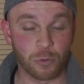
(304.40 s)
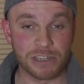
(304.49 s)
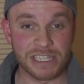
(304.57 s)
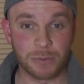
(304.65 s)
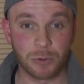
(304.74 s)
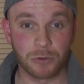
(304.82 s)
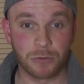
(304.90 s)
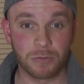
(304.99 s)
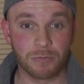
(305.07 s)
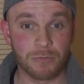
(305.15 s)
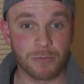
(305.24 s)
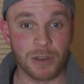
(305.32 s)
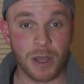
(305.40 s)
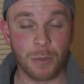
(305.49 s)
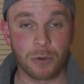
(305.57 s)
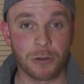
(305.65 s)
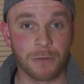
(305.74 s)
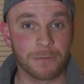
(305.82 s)
reasonable
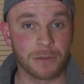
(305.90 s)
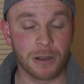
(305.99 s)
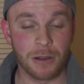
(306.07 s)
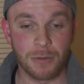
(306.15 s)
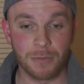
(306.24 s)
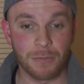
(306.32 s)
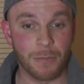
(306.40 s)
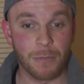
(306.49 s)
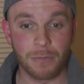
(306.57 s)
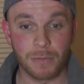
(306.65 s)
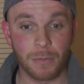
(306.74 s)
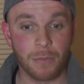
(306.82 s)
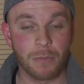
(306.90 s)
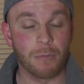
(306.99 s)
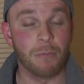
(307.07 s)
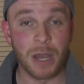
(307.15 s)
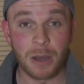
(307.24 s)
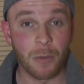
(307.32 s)
number of
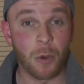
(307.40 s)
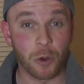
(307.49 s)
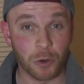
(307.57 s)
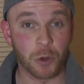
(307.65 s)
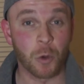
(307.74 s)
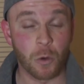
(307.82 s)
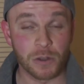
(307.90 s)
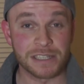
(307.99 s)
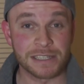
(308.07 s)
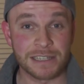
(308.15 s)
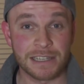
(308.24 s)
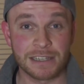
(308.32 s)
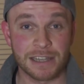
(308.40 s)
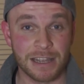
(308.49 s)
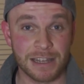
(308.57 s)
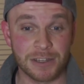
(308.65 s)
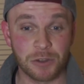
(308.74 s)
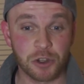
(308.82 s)
minimum order quantity,
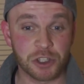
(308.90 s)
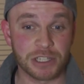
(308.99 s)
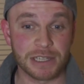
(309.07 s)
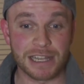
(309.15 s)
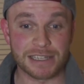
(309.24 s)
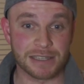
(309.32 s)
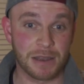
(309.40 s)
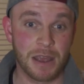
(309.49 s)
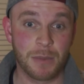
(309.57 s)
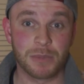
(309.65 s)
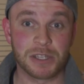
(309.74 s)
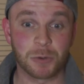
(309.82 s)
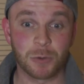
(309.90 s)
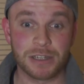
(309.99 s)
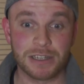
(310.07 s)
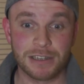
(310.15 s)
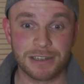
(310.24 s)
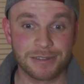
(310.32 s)
and usually that's
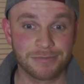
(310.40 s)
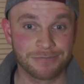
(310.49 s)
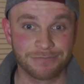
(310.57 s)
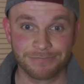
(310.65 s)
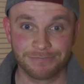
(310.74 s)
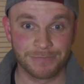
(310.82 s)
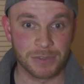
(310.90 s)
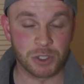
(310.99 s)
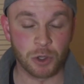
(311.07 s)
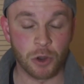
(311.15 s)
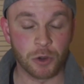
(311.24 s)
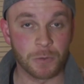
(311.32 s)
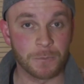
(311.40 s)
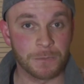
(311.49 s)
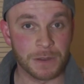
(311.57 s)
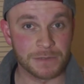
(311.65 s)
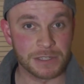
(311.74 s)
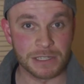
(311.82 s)
between
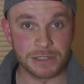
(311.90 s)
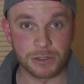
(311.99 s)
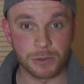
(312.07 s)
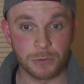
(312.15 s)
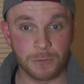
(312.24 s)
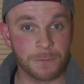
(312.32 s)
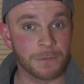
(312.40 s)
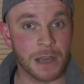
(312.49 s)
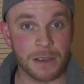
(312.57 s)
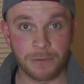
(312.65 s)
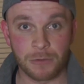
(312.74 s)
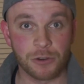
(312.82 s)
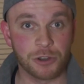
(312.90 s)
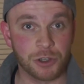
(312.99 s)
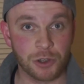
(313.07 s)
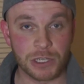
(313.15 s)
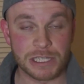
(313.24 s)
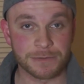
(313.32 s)
250 to 500
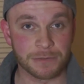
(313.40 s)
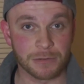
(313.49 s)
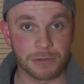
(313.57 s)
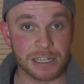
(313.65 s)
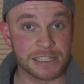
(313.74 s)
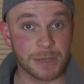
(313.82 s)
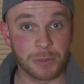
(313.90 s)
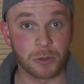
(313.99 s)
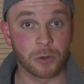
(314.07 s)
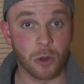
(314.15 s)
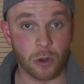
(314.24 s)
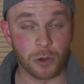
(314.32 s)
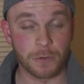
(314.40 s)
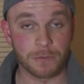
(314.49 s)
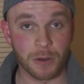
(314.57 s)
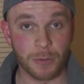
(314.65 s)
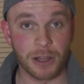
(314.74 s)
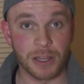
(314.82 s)
units for a typical order
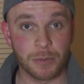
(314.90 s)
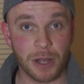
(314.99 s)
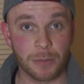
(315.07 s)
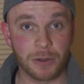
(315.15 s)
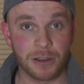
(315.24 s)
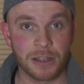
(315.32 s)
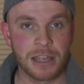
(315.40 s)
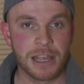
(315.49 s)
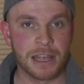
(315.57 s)
from Alibaba.